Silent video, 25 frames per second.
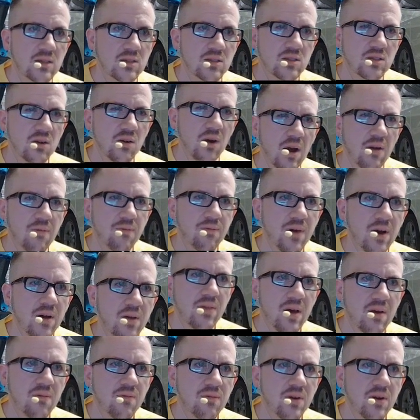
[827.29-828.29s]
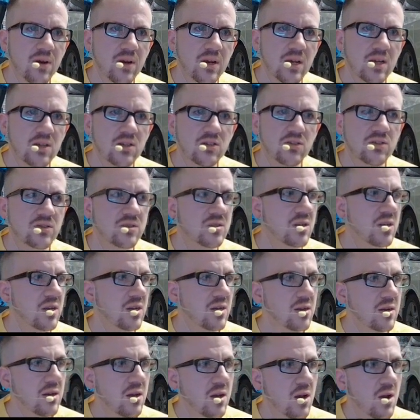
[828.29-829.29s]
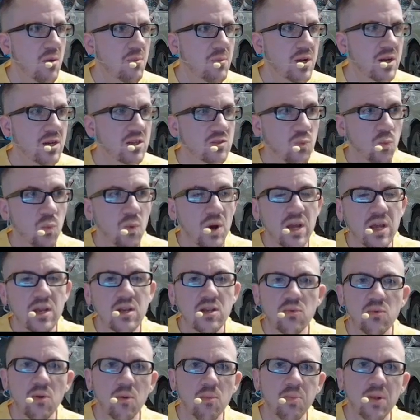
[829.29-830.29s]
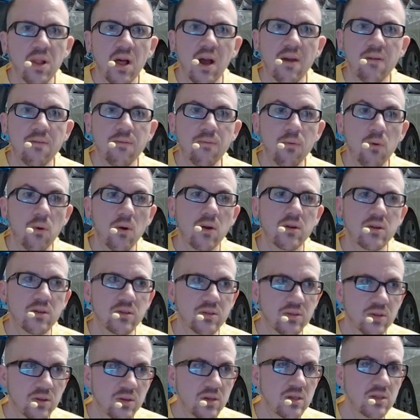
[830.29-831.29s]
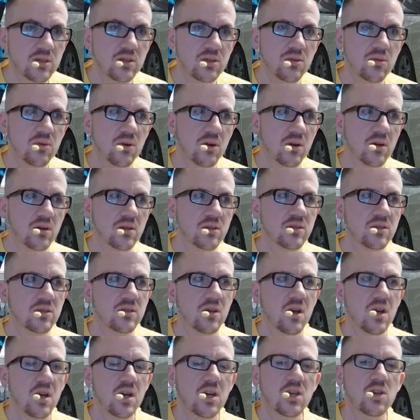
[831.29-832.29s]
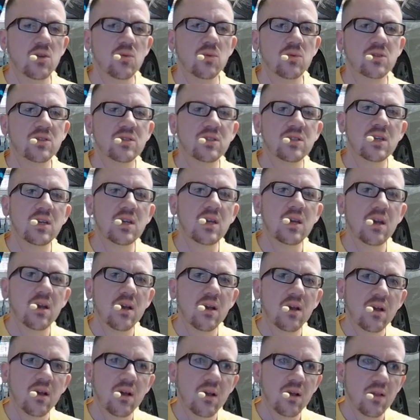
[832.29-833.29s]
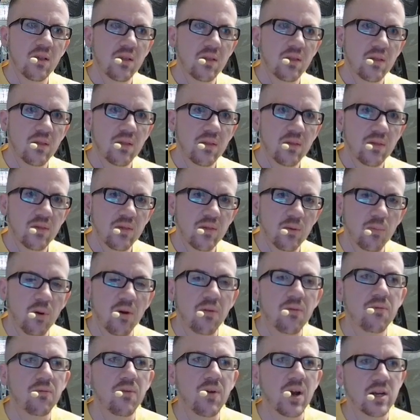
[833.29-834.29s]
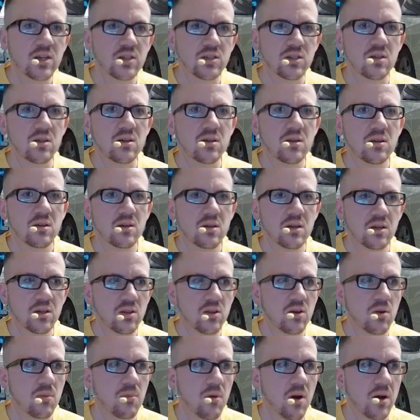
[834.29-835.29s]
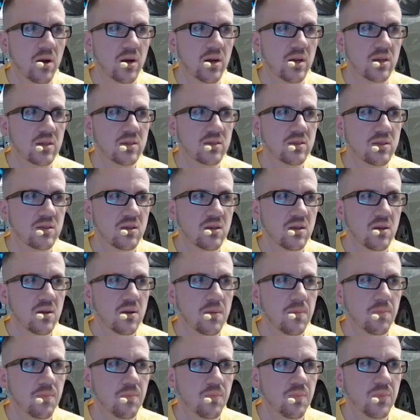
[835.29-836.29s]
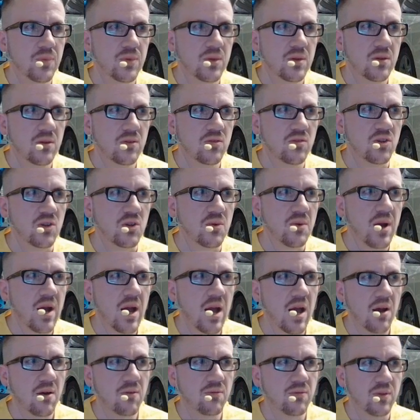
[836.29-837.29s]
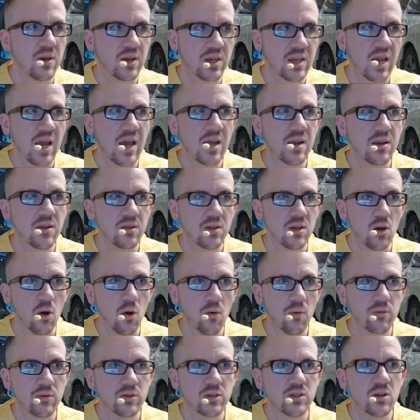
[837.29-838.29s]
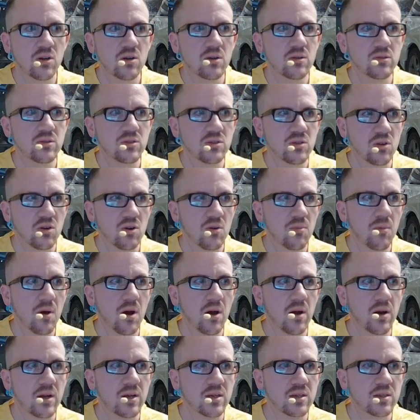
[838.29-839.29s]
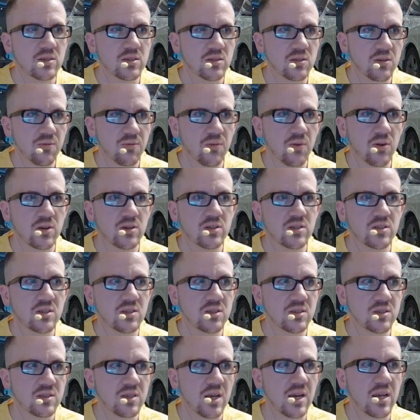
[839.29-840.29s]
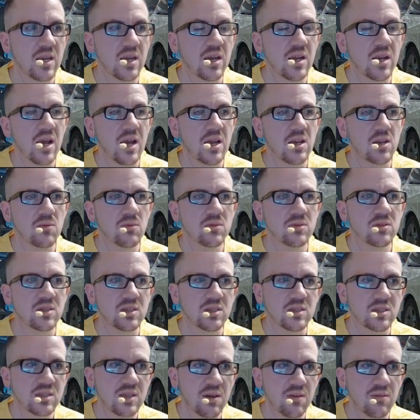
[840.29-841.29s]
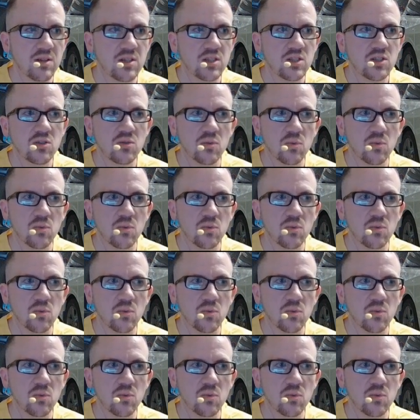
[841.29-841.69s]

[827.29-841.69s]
so I found that very interesting because when you apply 432 hertz, you will see the perfection in the harmonics. So you have, again, the overtones, the harmonics, the first, the second, and you will see 72,